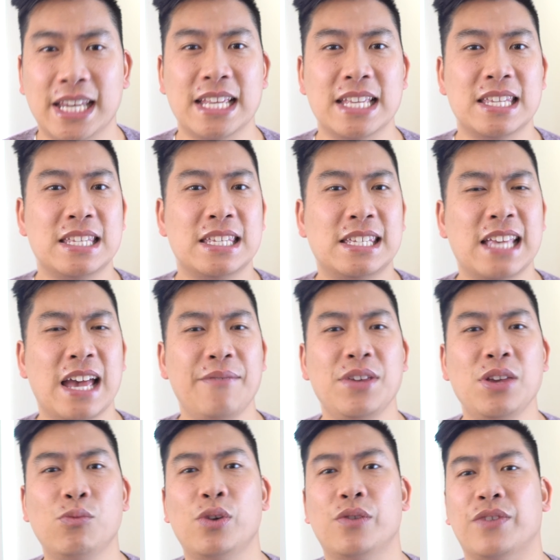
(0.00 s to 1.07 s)
that is
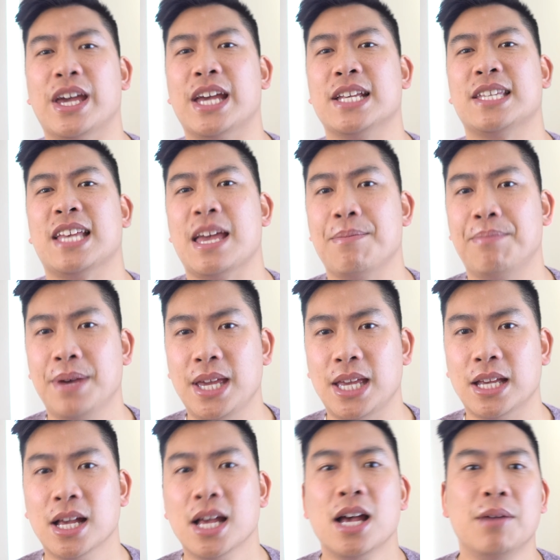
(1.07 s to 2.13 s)
savvy with
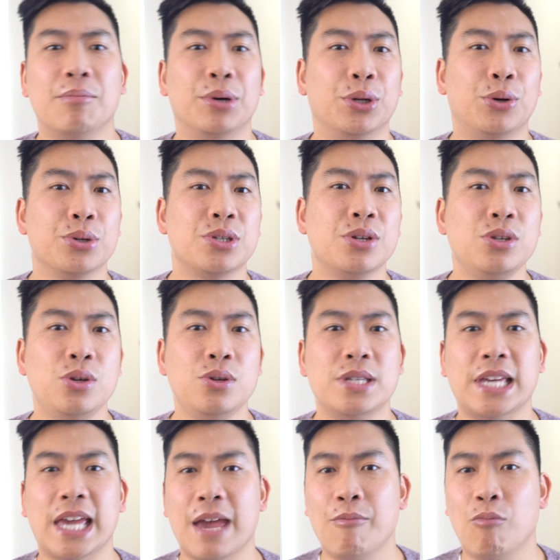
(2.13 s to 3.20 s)
SAP, but also
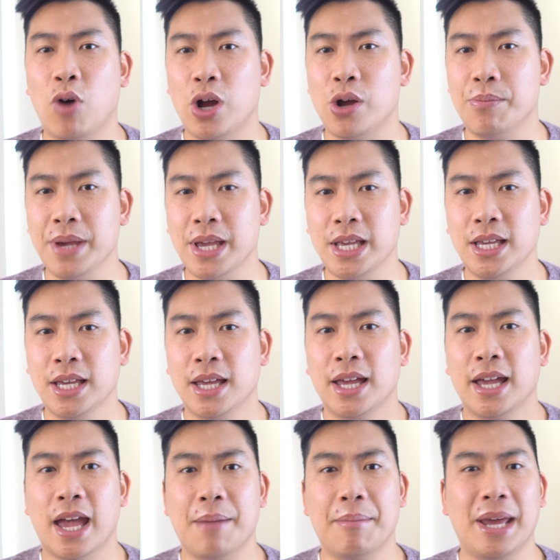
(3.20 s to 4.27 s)
using MYOB
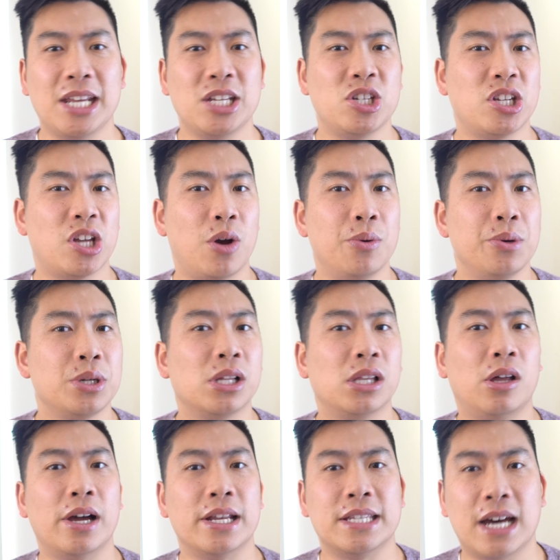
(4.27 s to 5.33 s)
and managing their own
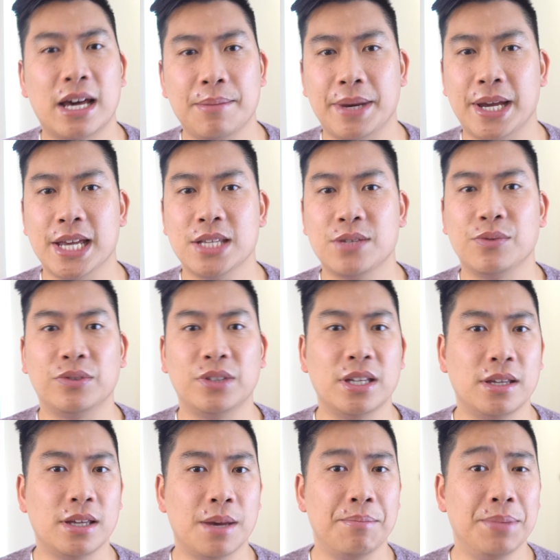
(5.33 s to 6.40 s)
client database with
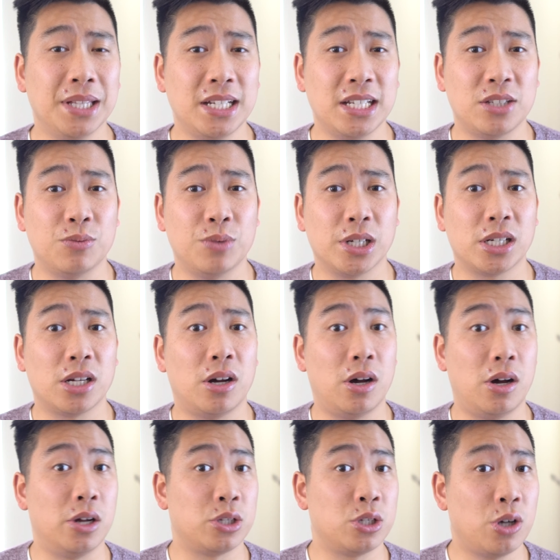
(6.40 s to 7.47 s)
the ability to work
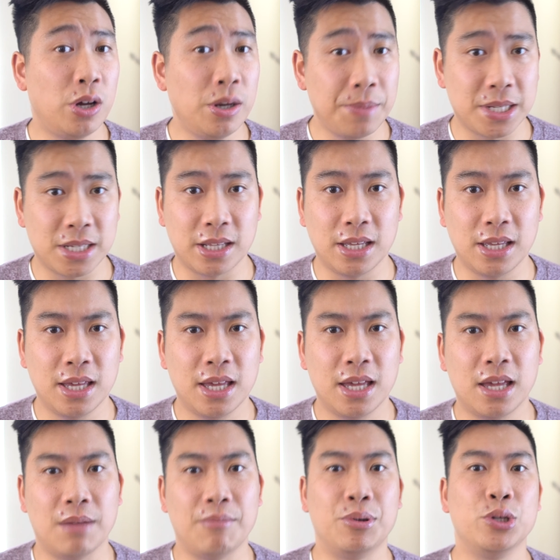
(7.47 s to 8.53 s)
autonomously
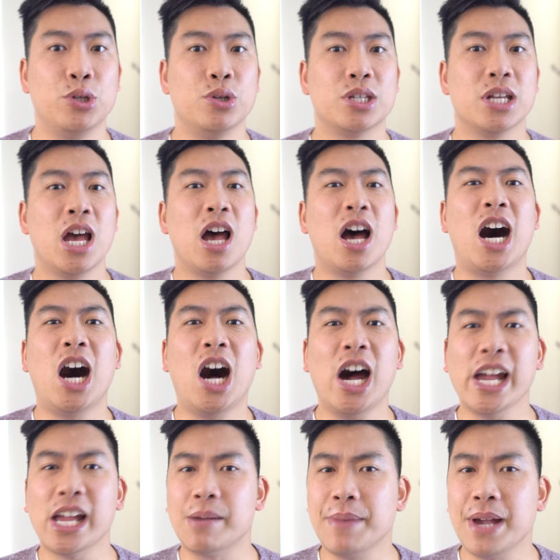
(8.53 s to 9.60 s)
and produce
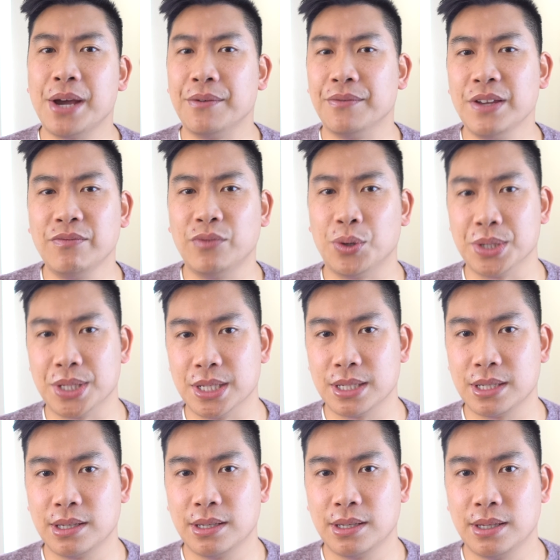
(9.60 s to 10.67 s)
high amount of
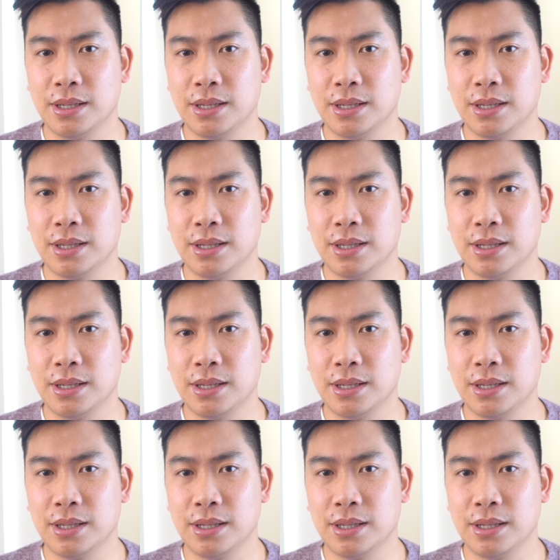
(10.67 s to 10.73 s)
invoices,